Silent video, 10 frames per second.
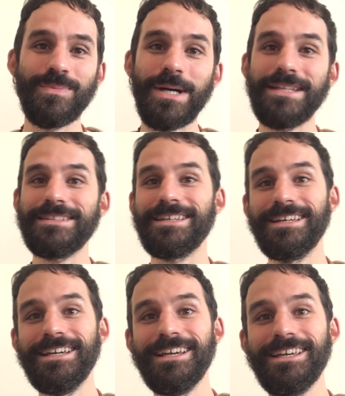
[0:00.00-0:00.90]
but
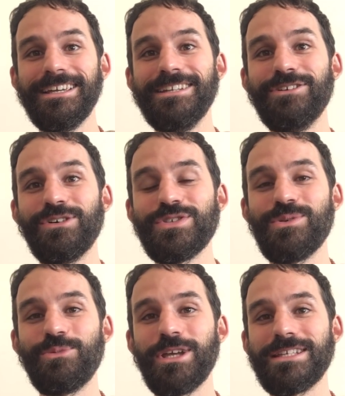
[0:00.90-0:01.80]
it also
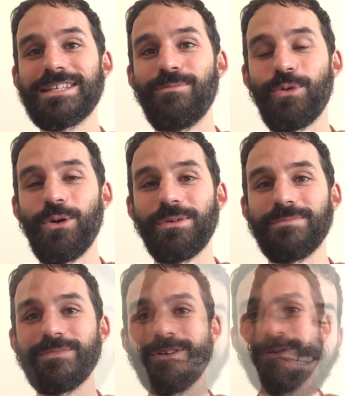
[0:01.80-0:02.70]
brings a problem.